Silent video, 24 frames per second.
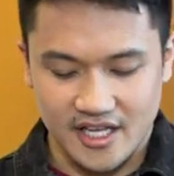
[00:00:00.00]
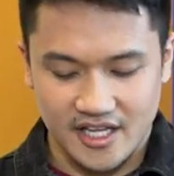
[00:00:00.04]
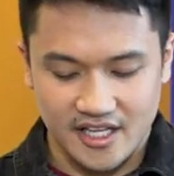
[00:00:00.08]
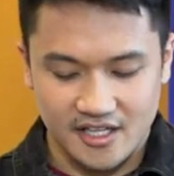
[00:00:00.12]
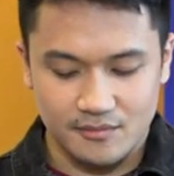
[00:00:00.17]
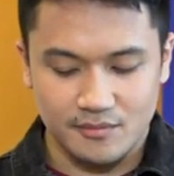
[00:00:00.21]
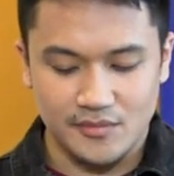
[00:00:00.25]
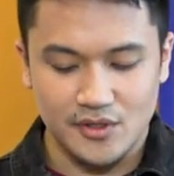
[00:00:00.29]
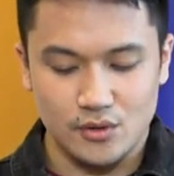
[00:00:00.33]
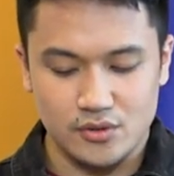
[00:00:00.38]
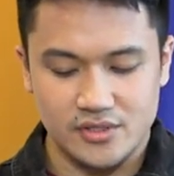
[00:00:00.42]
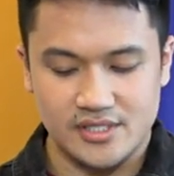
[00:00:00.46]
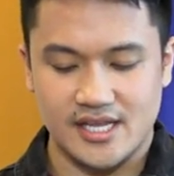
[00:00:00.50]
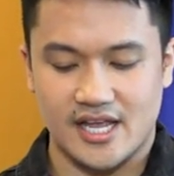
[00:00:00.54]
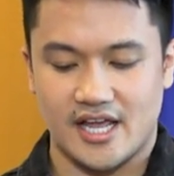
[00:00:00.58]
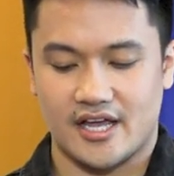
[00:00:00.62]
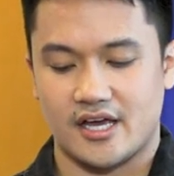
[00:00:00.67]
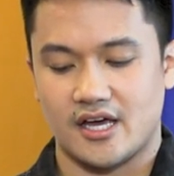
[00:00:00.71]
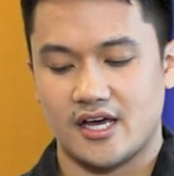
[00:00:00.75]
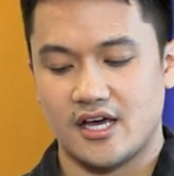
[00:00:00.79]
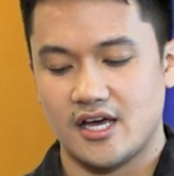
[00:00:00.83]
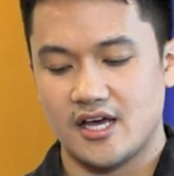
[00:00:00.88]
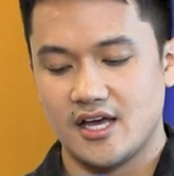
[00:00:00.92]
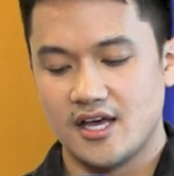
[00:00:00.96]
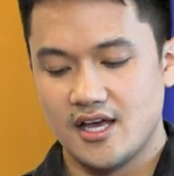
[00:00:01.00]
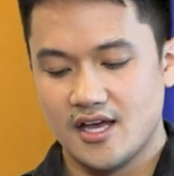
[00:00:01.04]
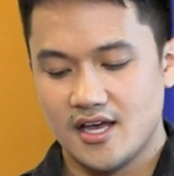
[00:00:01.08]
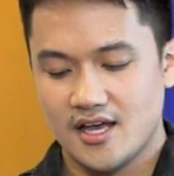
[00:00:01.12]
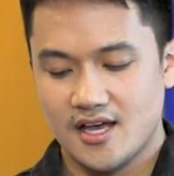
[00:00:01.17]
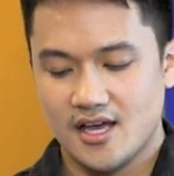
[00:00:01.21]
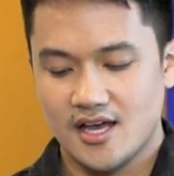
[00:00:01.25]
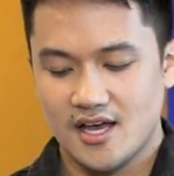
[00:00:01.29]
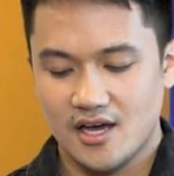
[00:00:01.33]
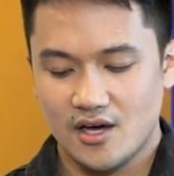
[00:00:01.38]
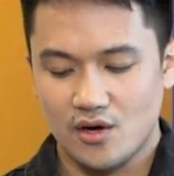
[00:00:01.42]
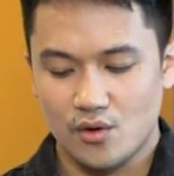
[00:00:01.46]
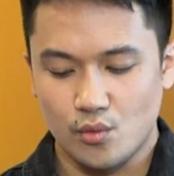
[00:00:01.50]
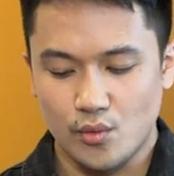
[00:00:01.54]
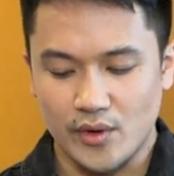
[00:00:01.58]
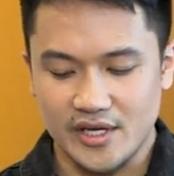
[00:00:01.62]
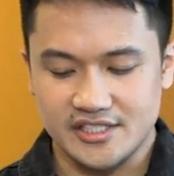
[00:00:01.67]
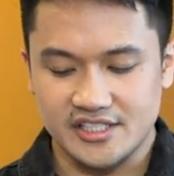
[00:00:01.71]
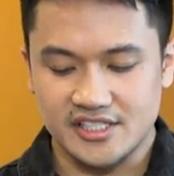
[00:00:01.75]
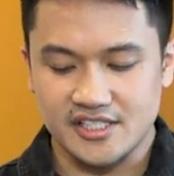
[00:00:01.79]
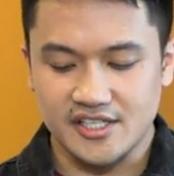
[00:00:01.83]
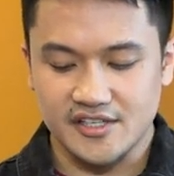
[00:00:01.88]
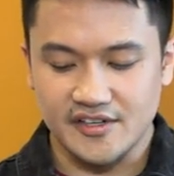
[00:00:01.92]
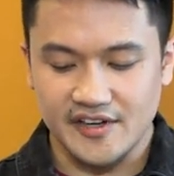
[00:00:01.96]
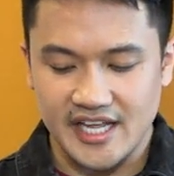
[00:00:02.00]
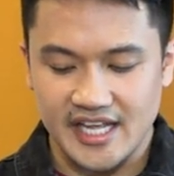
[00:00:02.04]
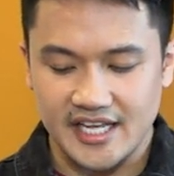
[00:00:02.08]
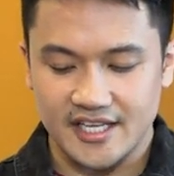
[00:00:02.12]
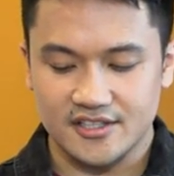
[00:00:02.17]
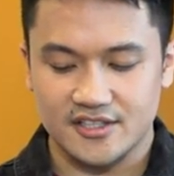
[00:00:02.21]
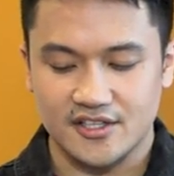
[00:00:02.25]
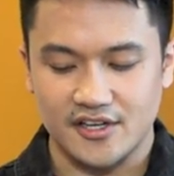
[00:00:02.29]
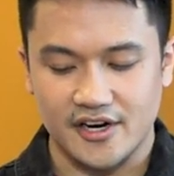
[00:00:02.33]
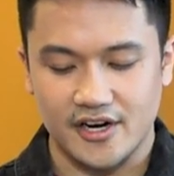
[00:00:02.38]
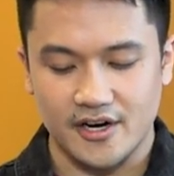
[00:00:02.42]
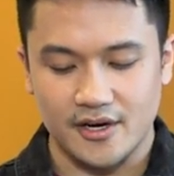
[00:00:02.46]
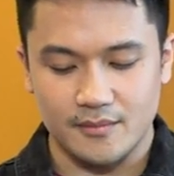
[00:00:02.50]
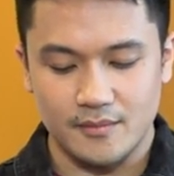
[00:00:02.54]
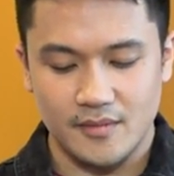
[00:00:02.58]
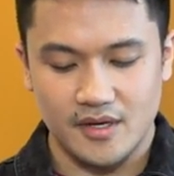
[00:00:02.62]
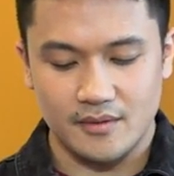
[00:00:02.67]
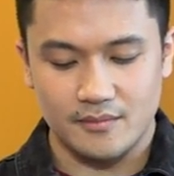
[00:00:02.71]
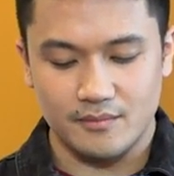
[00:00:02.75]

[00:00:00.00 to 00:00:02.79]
in music. Which Greek term